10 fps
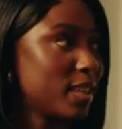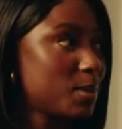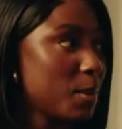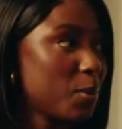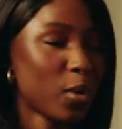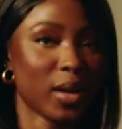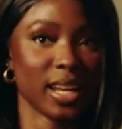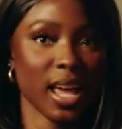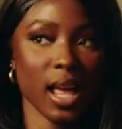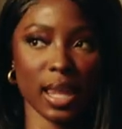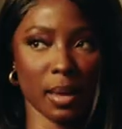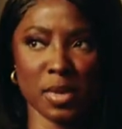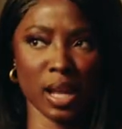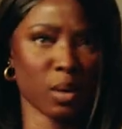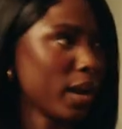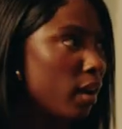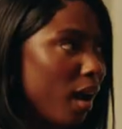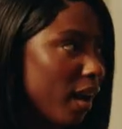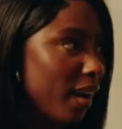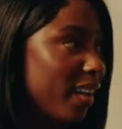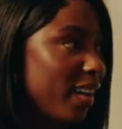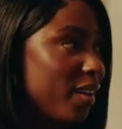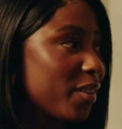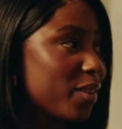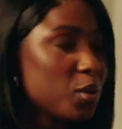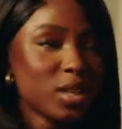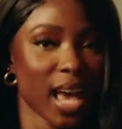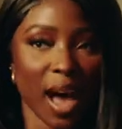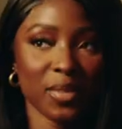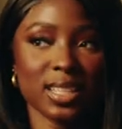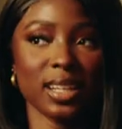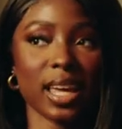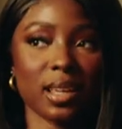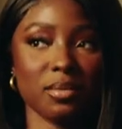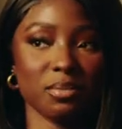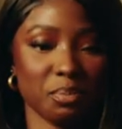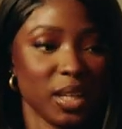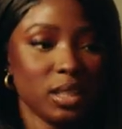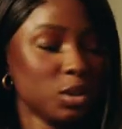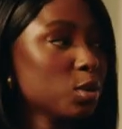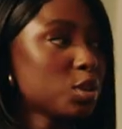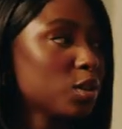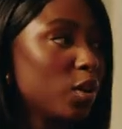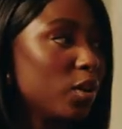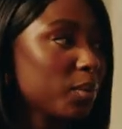these people, and like I mean, like why not? Yeah. You just have to like be delusional